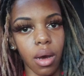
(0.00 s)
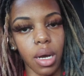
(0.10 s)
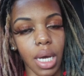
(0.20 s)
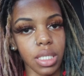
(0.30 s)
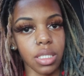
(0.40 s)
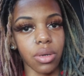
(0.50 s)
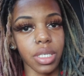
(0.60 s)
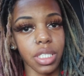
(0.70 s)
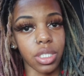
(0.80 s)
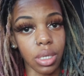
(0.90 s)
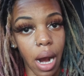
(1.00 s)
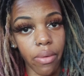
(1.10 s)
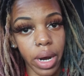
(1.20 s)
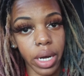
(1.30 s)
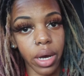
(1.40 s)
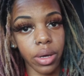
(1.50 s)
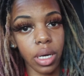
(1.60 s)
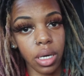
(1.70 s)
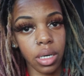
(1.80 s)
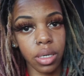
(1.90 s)
Okay, so it's dry right
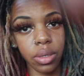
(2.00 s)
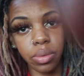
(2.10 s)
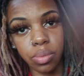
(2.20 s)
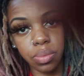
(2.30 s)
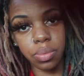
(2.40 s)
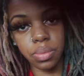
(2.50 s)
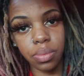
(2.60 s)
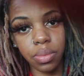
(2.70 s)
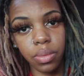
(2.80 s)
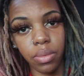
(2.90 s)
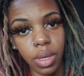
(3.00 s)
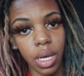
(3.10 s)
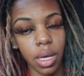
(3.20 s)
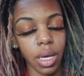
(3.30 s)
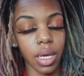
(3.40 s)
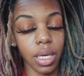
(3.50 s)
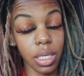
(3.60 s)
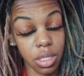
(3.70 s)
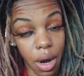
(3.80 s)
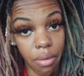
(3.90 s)
now, y'all.
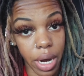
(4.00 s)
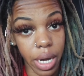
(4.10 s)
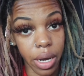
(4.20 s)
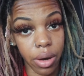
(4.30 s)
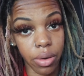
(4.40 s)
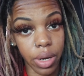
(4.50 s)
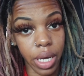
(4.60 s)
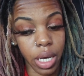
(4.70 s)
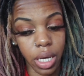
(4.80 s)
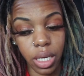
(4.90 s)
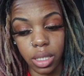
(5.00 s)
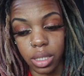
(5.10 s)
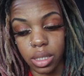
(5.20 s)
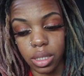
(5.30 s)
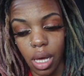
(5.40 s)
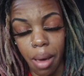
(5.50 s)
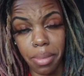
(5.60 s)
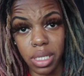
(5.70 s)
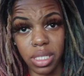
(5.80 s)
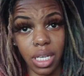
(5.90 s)
It's dry right now. And I'm
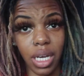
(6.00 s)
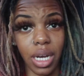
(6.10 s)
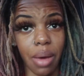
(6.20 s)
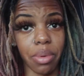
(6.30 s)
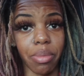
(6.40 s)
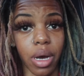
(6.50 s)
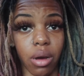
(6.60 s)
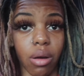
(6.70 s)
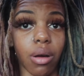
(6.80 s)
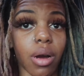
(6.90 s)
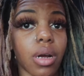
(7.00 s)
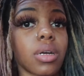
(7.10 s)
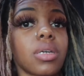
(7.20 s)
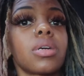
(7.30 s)
about to take a nap in my car.